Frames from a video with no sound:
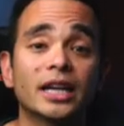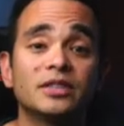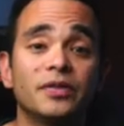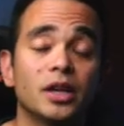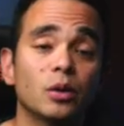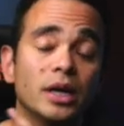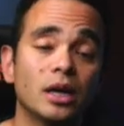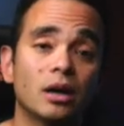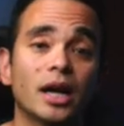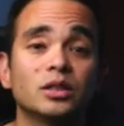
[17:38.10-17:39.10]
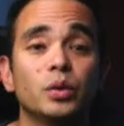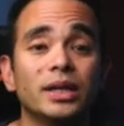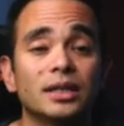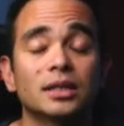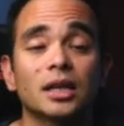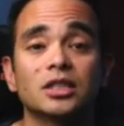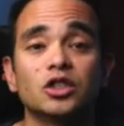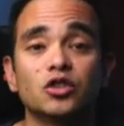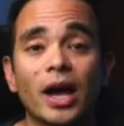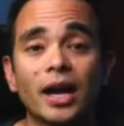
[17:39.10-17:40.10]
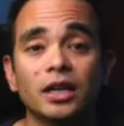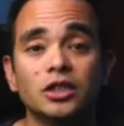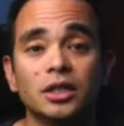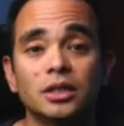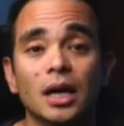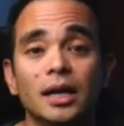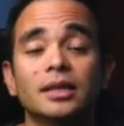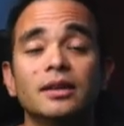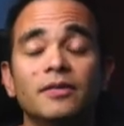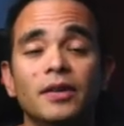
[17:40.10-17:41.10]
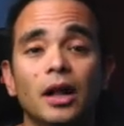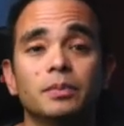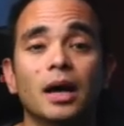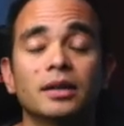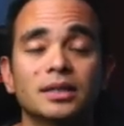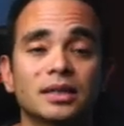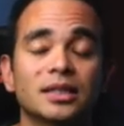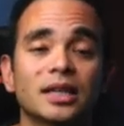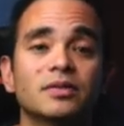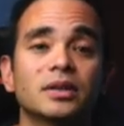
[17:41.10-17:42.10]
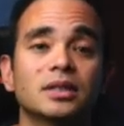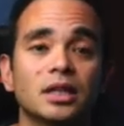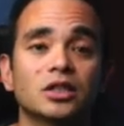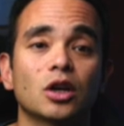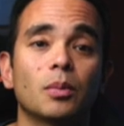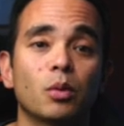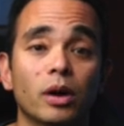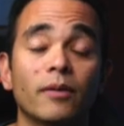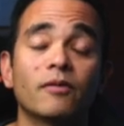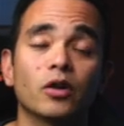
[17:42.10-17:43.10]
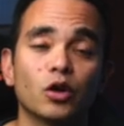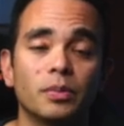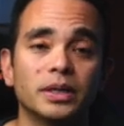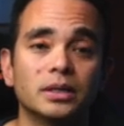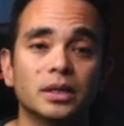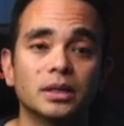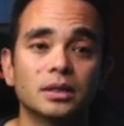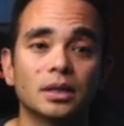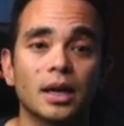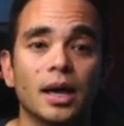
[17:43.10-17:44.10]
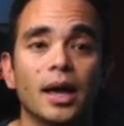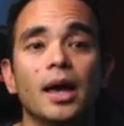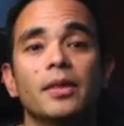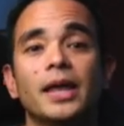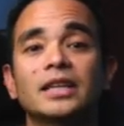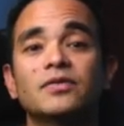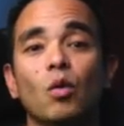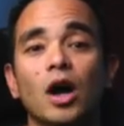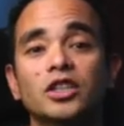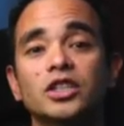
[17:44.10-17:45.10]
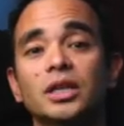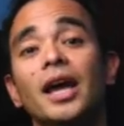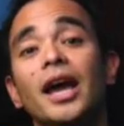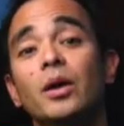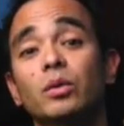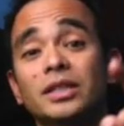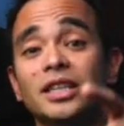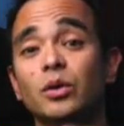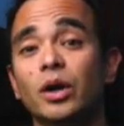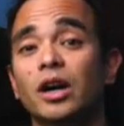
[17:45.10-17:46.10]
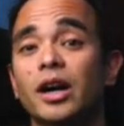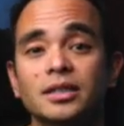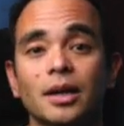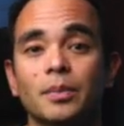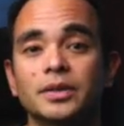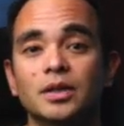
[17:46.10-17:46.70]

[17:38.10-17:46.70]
out our next video here as we discuss strategies to develop a successful csr program for your business thanks for watching and we'll see you on our next